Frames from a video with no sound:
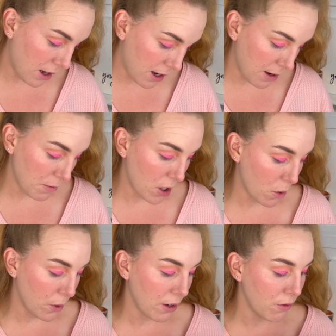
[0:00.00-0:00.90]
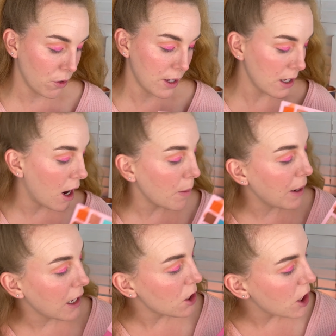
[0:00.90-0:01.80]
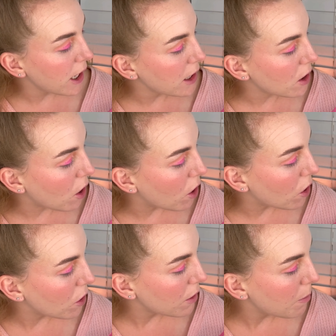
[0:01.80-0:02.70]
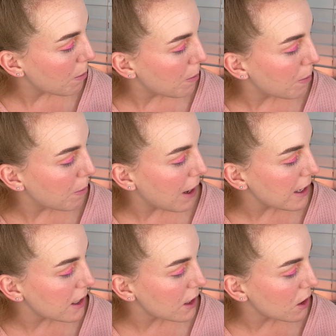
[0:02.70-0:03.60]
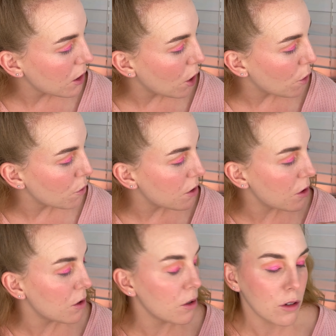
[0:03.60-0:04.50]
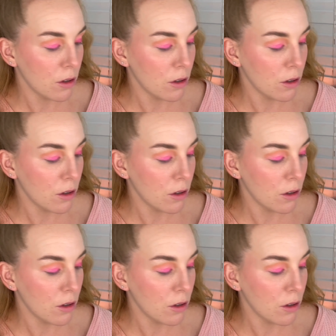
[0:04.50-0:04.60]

I'm going for this hot pink shade called Best Coast.